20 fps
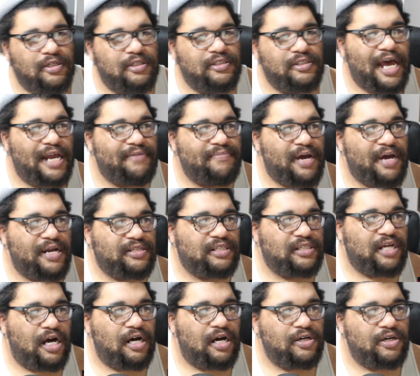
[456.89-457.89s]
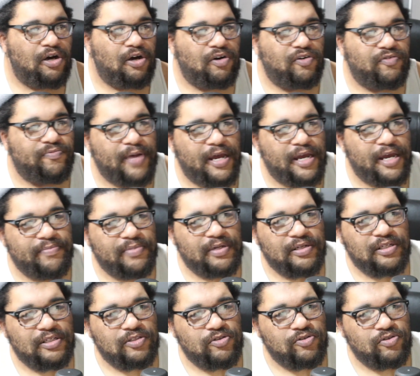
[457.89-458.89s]
Dynamite has gone off, man, but
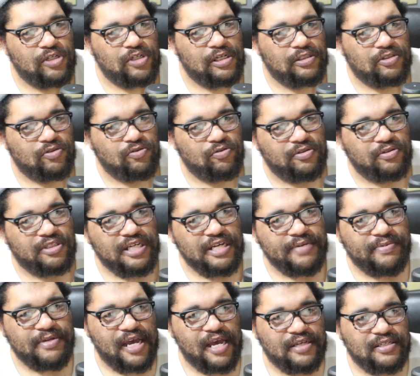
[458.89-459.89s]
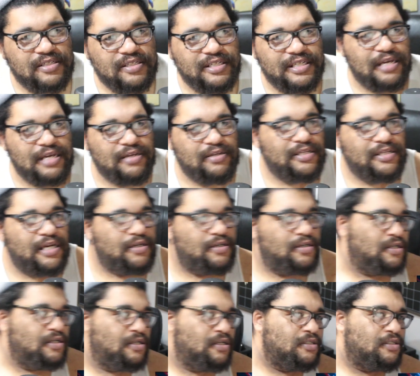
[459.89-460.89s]
it's on
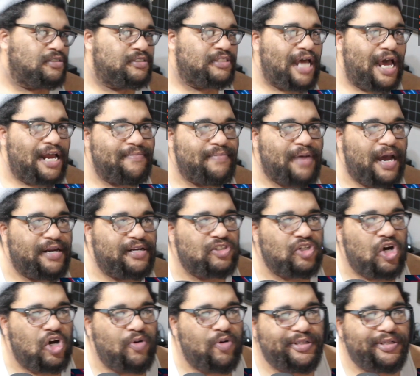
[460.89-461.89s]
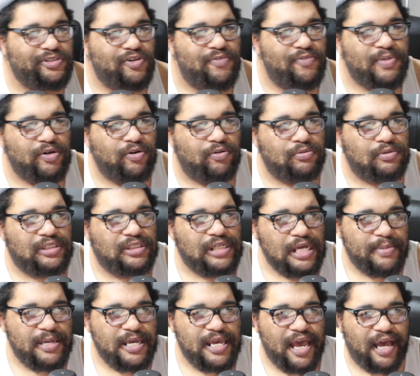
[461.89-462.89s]
TBS. Dynamite is always going to be on
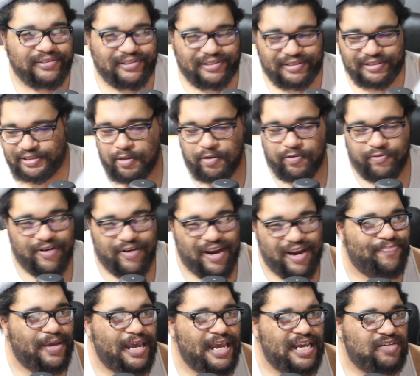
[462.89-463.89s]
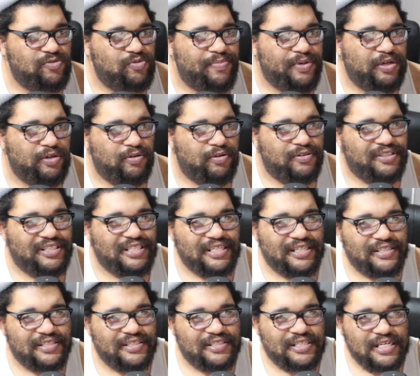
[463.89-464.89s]
TBS. Rampage will be on
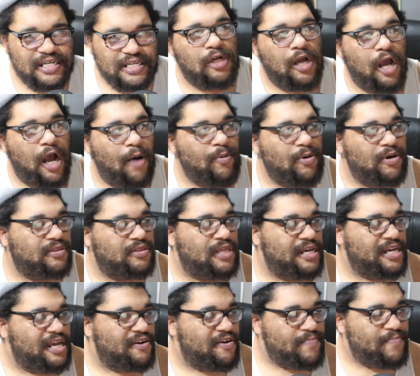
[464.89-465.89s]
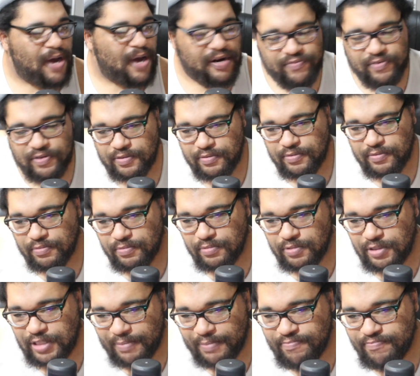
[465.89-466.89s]
TNT. I want to thank everybody for
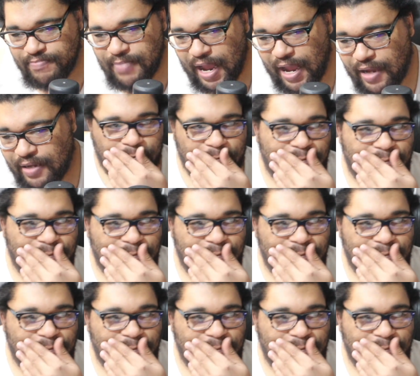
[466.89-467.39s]
stopping by.